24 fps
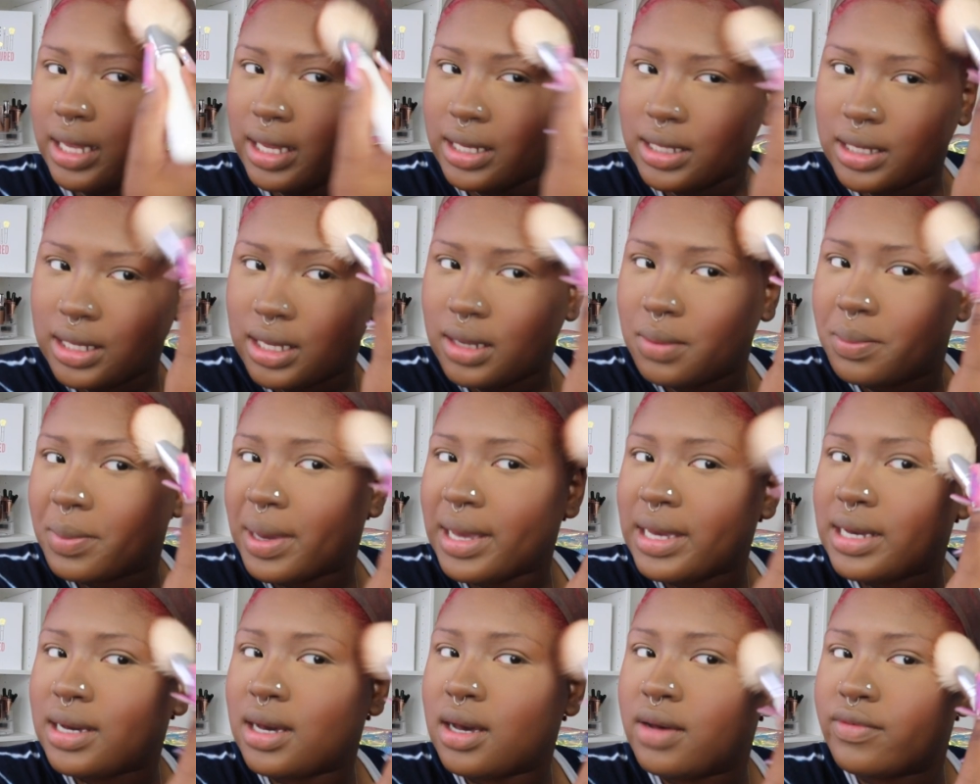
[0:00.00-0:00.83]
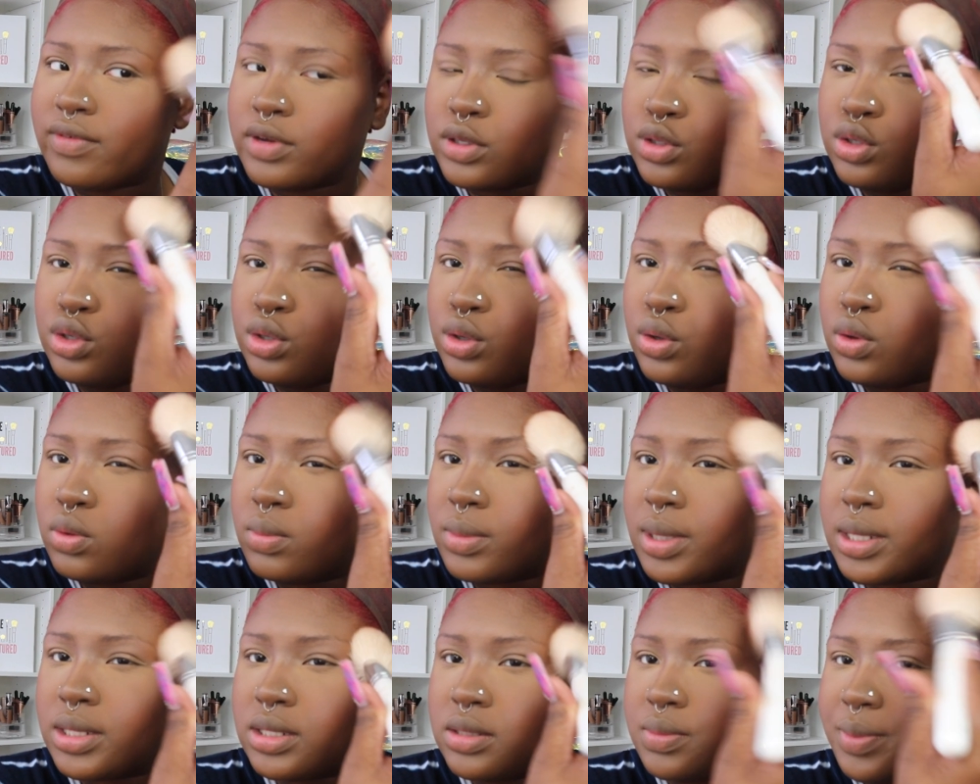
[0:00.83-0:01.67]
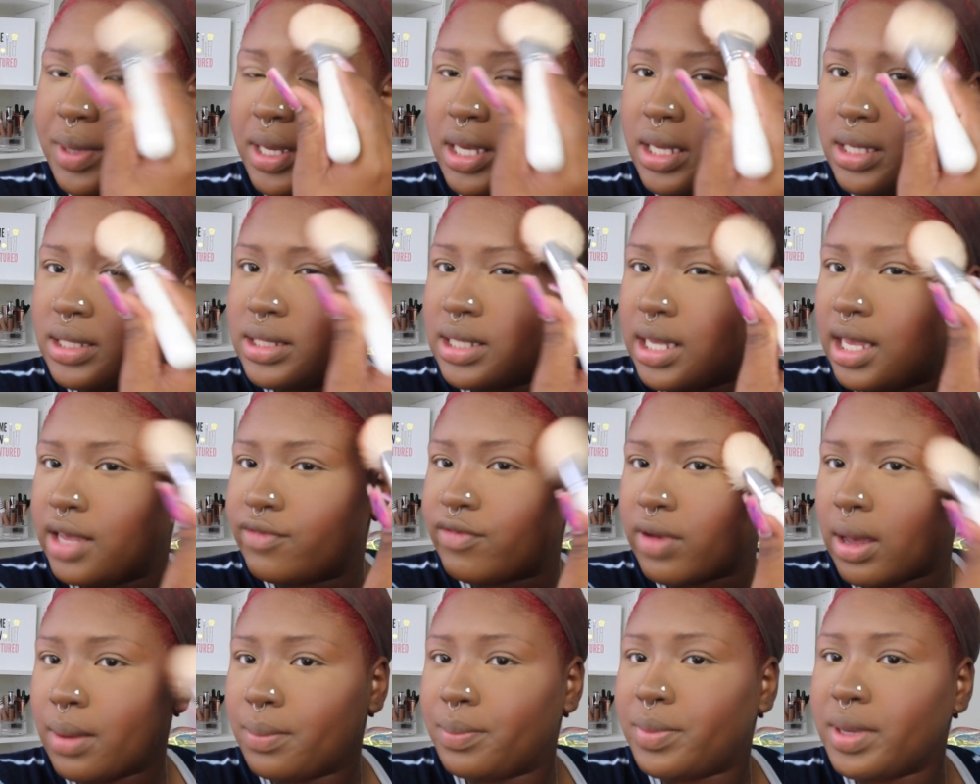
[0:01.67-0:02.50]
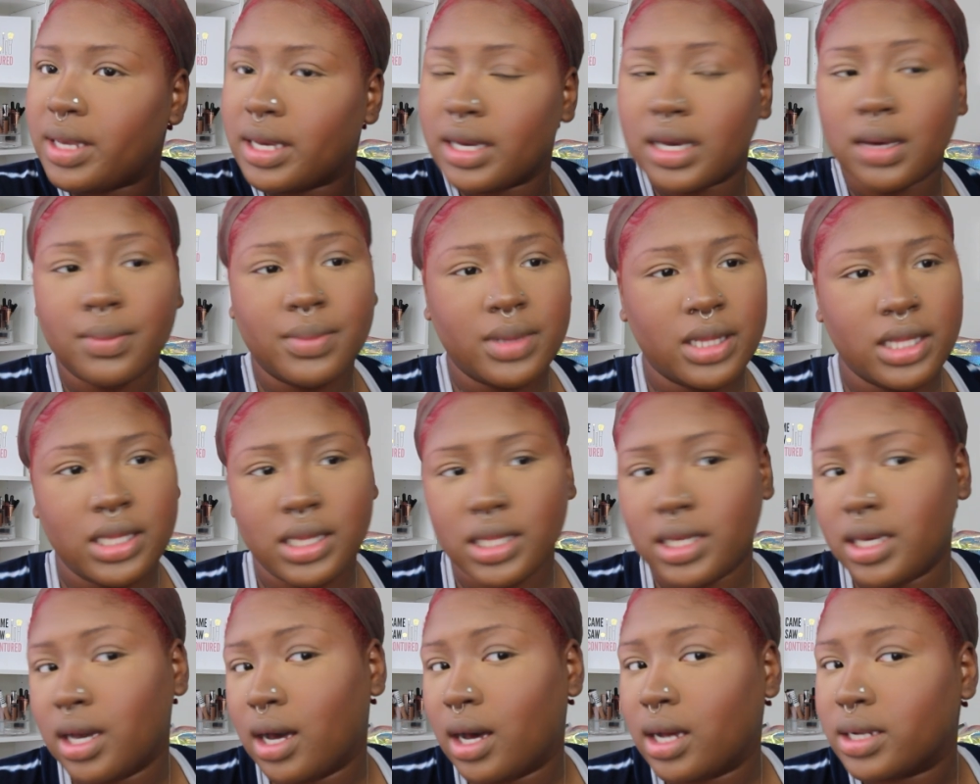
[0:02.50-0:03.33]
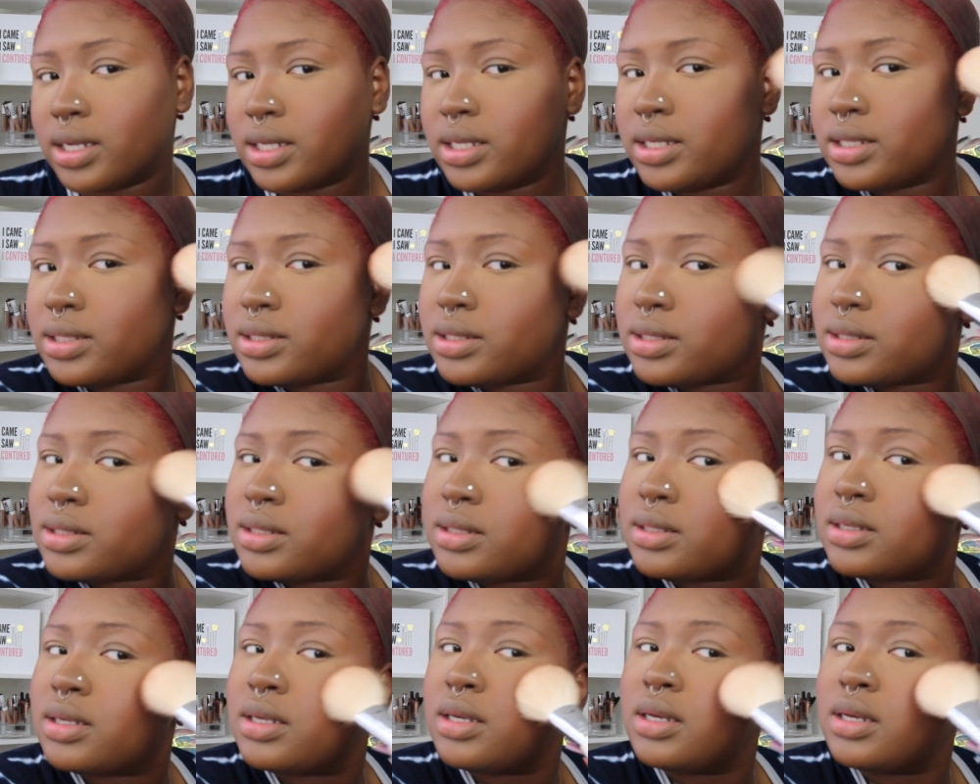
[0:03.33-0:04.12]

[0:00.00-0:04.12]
and it might cover too much space if I'm being completely honest.